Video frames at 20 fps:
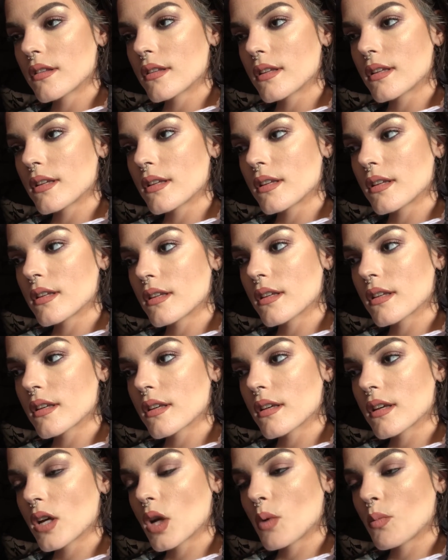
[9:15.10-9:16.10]

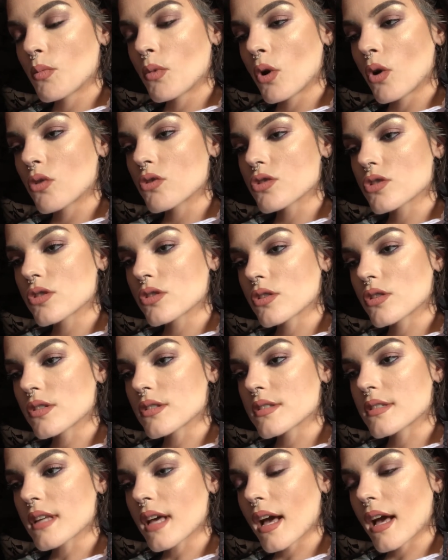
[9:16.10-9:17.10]
the emotional
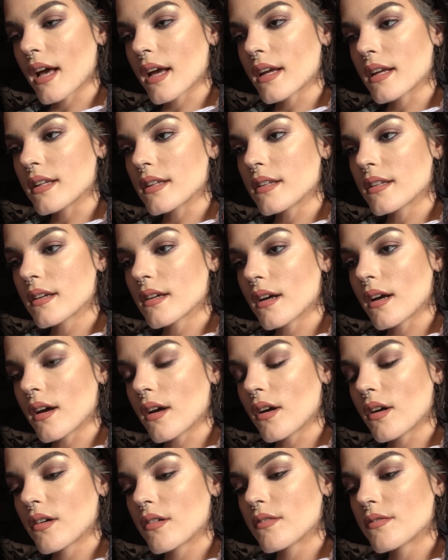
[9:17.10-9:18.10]
side
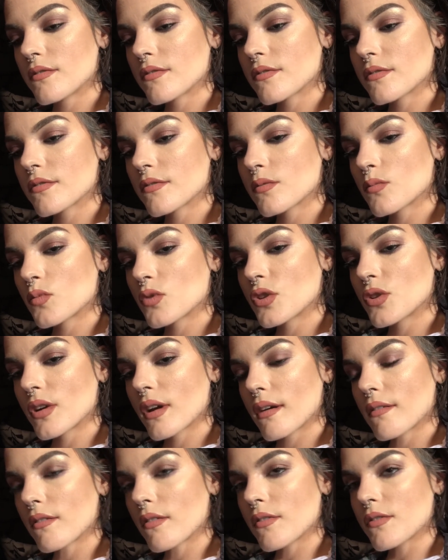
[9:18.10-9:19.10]
of when you
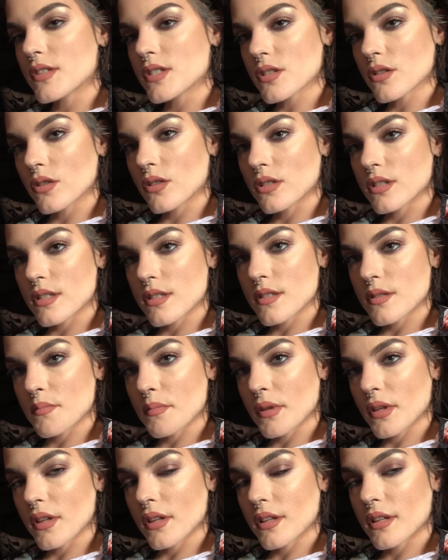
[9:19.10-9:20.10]
have a physical
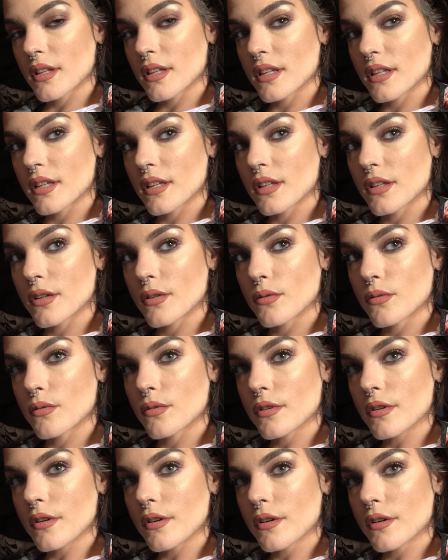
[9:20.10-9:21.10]
disability
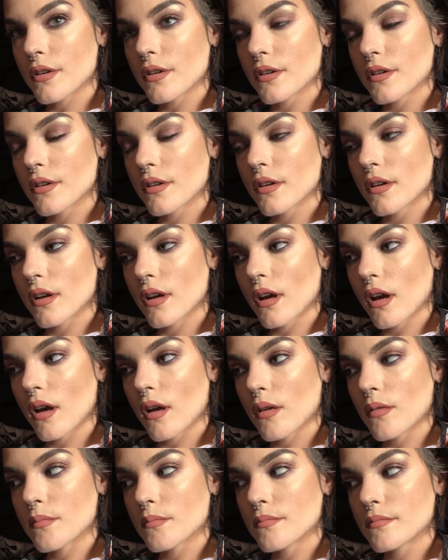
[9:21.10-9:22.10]
or
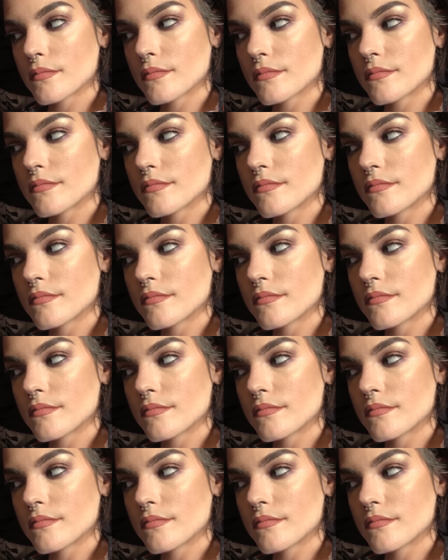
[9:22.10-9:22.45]
um,